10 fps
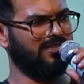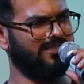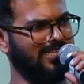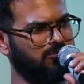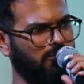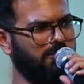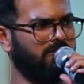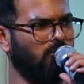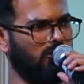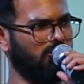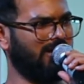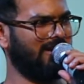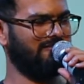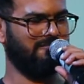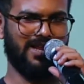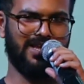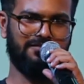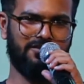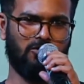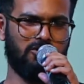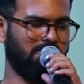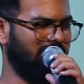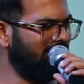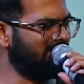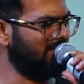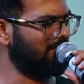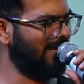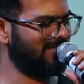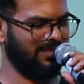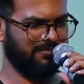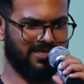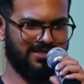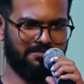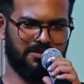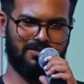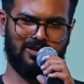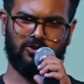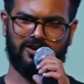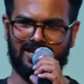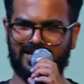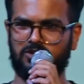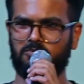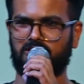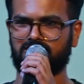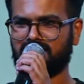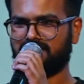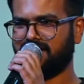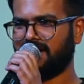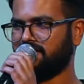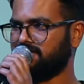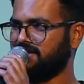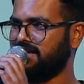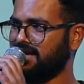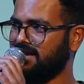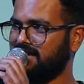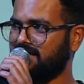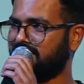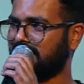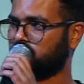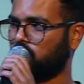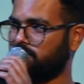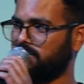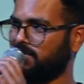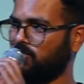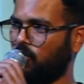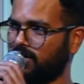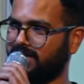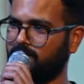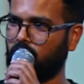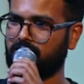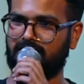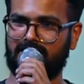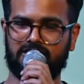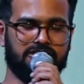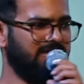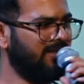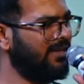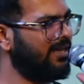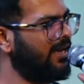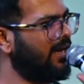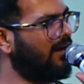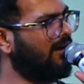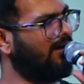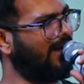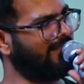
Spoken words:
that's what we wanted to kind of bring in. We wanted to bring in something that people could relate to, because at the end of the day, that's what people want. They want connection. And